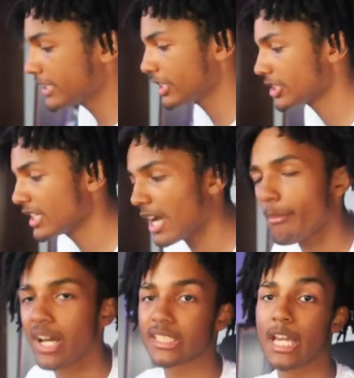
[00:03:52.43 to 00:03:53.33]
it's just not
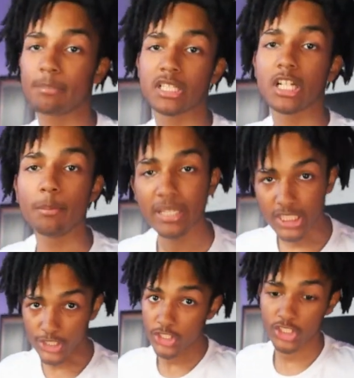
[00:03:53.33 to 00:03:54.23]
my type of
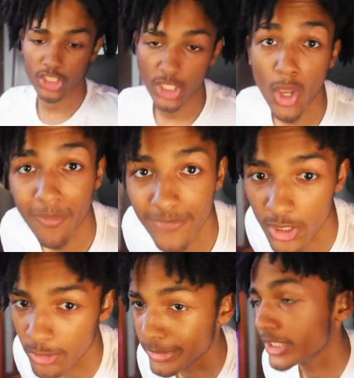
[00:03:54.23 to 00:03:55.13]
capiche. You
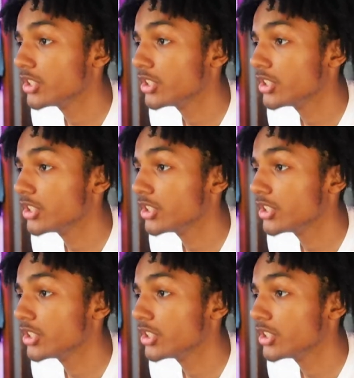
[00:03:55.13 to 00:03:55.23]
feel me?